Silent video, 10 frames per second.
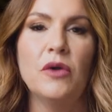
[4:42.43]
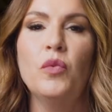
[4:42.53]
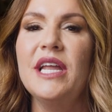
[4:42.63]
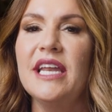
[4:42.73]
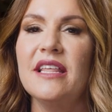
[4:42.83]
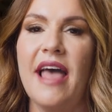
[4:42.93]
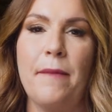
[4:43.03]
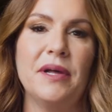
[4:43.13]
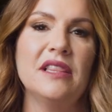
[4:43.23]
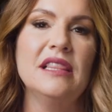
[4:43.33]
We need
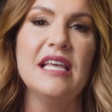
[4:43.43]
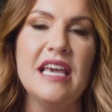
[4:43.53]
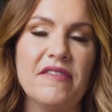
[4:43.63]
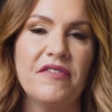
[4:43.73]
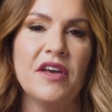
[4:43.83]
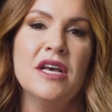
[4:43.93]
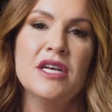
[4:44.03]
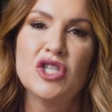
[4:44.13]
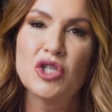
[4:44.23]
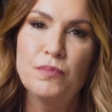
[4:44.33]
that belief
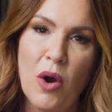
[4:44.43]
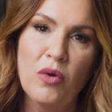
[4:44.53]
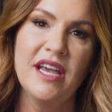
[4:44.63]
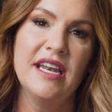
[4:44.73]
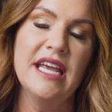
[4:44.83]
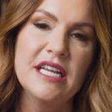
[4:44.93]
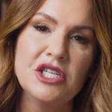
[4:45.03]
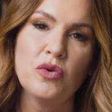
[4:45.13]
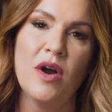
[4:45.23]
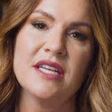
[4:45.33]
spoken
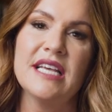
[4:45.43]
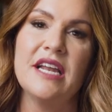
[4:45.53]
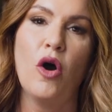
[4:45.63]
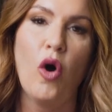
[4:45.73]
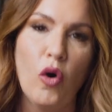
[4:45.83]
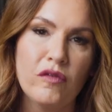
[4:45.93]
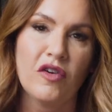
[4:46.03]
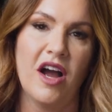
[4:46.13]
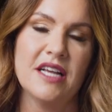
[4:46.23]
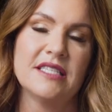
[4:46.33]
into us and
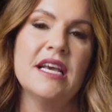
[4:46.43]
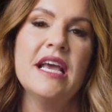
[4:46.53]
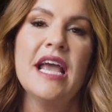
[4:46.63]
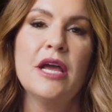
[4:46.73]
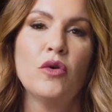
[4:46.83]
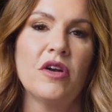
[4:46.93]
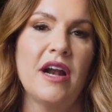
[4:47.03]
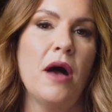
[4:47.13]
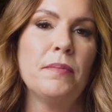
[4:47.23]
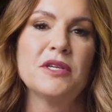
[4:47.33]
over us in order to
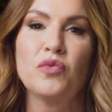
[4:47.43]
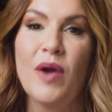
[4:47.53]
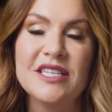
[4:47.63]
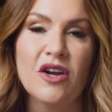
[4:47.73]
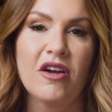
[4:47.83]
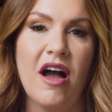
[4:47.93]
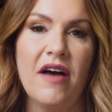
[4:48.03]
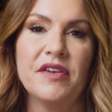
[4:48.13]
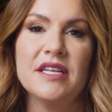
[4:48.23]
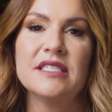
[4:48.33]
help us raise our
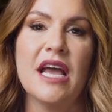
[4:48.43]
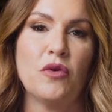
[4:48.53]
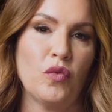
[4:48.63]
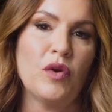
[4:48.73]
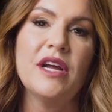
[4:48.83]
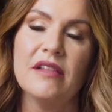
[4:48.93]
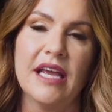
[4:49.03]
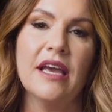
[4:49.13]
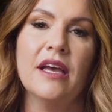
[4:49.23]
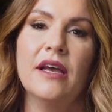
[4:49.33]
confidence and
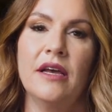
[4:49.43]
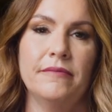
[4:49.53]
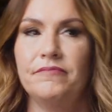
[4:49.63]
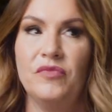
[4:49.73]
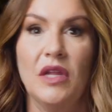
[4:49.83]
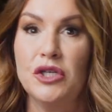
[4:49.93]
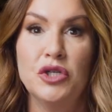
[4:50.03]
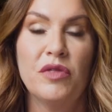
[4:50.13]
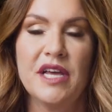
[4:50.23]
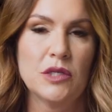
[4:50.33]
really
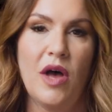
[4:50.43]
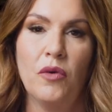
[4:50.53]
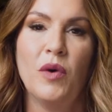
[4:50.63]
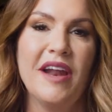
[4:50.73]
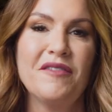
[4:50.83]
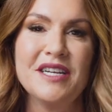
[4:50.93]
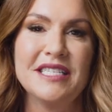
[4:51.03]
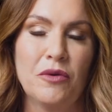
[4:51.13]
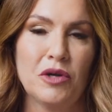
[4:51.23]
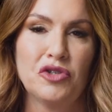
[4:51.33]
do things well, whatever it is
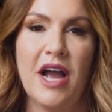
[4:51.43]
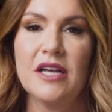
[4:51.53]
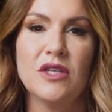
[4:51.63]
that we're trying.